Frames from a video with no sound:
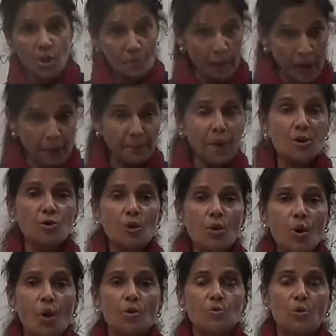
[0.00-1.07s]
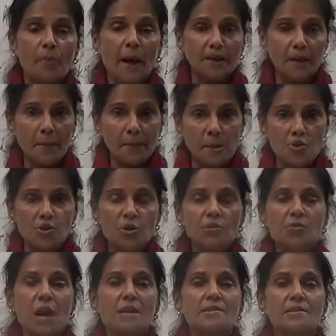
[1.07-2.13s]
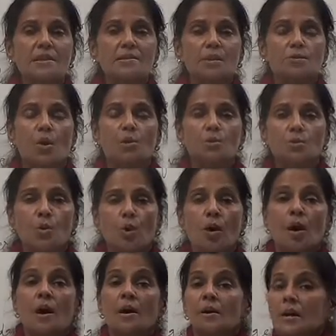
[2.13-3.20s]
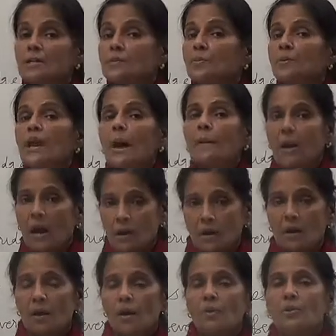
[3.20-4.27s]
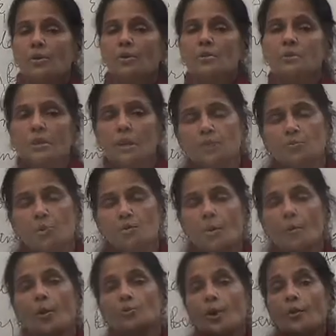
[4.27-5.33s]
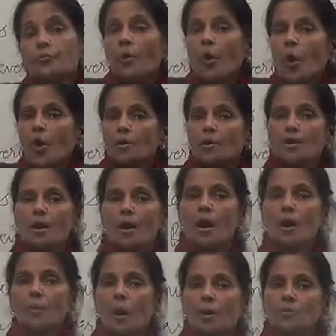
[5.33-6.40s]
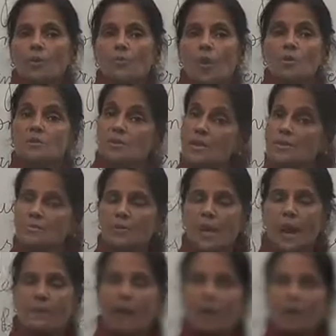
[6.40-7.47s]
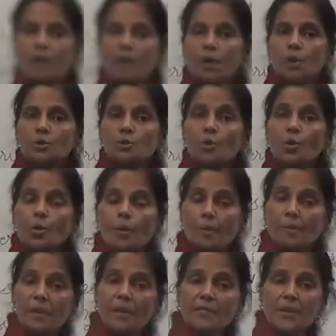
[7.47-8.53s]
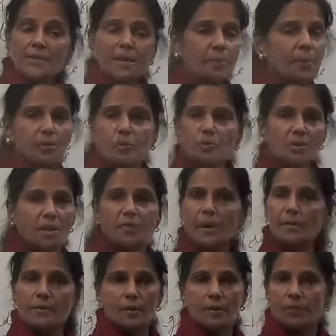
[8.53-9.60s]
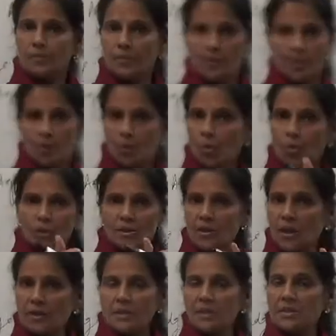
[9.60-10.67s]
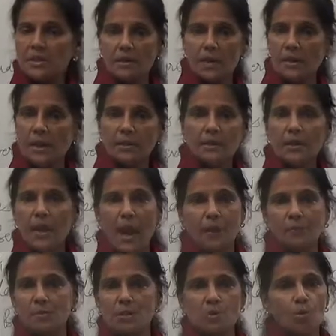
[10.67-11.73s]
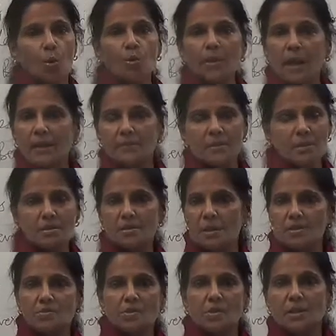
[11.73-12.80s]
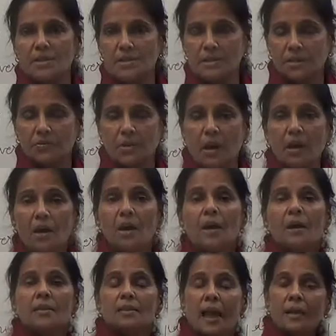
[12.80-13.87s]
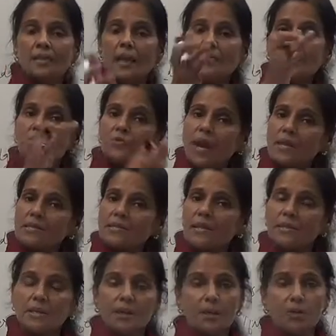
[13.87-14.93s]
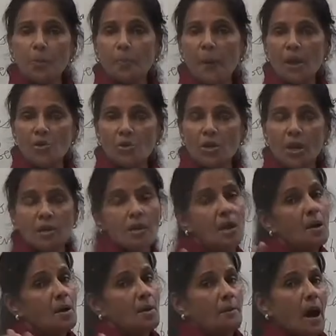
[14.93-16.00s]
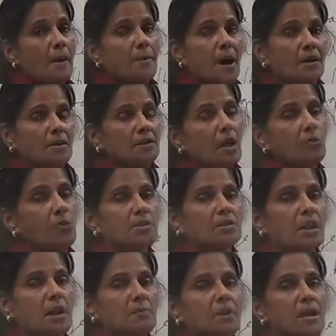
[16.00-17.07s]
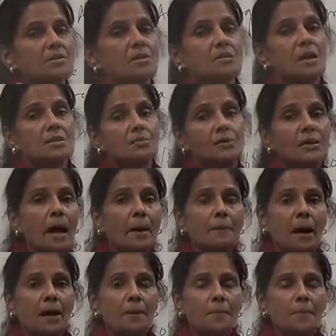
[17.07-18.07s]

by Persian also, by the Persian translators also, Razmnama, because it was about the war, about the wars, Razmnama. So, previously because they were uh, originally written in other languages, old languages, Sanskrit, etc. Then they were translated into Persian. Mahabharata was named as Razmanama.